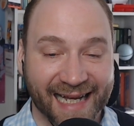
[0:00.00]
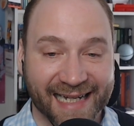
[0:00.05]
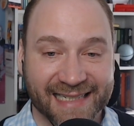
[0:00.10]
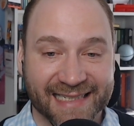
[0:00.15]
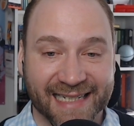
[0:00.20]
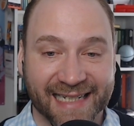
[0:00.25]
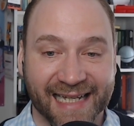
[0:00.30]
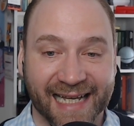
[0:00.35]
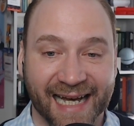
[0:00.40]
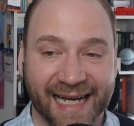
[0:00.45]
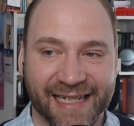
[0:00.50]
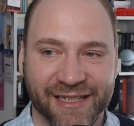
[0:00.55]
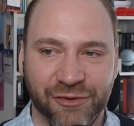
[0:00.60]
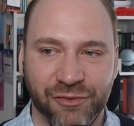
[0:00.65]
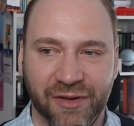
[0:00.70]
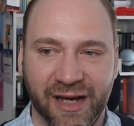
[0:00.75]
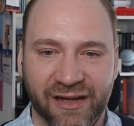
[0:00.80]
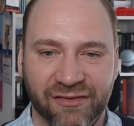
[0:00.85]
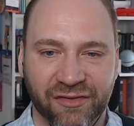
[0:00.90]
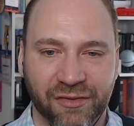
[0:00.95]
Actually, I
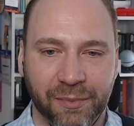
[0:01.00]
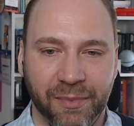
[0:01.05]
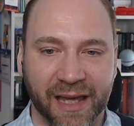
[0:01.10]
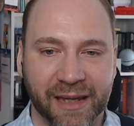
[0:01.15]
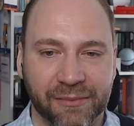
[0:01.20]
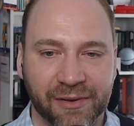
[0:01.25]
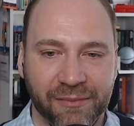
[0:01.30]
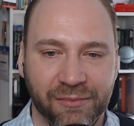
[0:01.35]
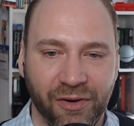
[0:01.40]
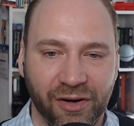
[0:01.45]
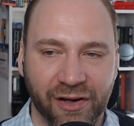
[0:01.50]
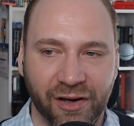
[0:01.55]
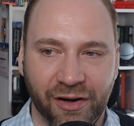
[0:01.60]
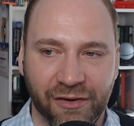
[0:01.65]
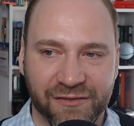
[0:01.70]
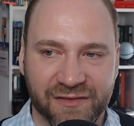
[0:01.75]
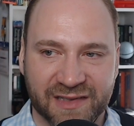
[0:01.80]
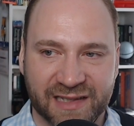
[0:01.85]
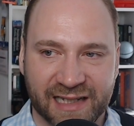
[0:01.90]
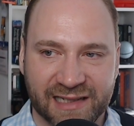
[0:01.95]
do have a baby boy
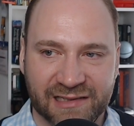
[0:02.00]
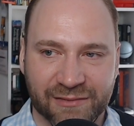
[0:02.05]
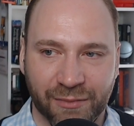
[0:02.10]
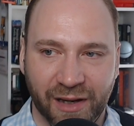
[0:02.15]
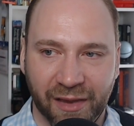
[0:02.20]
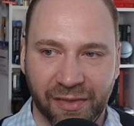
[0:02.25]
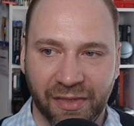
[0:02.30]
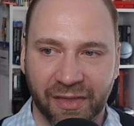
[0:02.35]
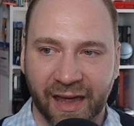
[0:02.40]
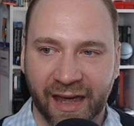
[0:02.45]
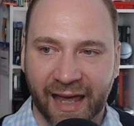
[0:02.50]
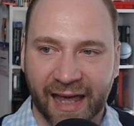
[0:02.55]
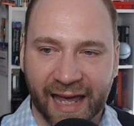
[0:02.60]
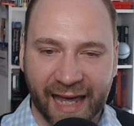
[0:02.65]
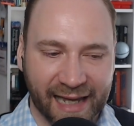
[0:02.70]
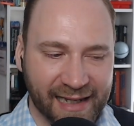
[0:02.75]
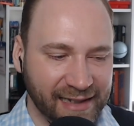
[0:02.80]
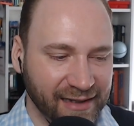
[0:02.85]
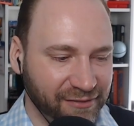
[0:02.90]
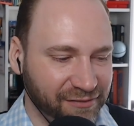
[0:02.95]
of 6 months,
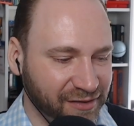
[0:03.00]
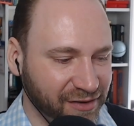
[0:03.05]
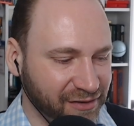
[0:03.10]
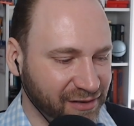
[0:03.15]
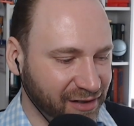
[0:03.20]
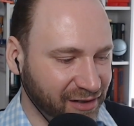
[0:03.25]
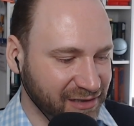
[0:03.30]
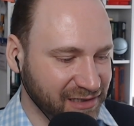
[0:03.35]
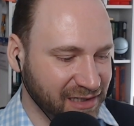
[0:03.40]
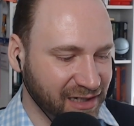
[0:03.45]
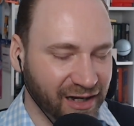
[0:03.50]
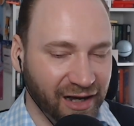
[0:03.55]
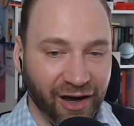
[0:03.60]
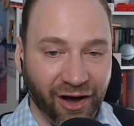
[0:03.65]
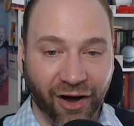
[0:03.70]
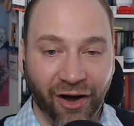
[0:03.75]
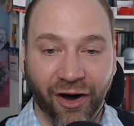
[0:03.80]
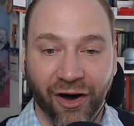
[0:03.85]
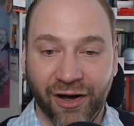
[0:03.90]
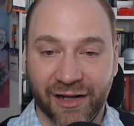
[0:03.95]
and if you not
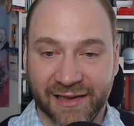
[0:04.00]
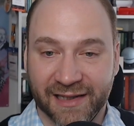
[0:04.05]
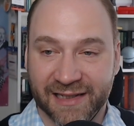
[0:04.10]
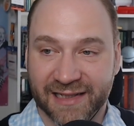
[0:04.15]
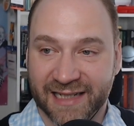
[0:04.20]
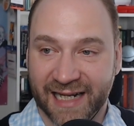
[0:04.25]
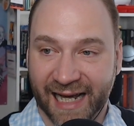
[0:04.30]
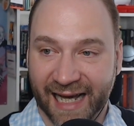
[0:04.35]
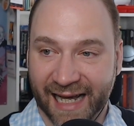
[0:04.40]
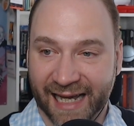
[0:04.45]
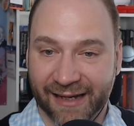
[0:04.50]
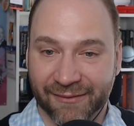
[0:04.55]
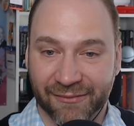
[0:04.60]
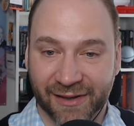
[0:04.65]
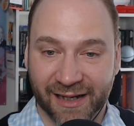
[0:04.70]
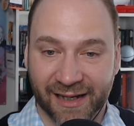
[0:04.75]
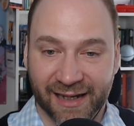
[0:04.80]
all the time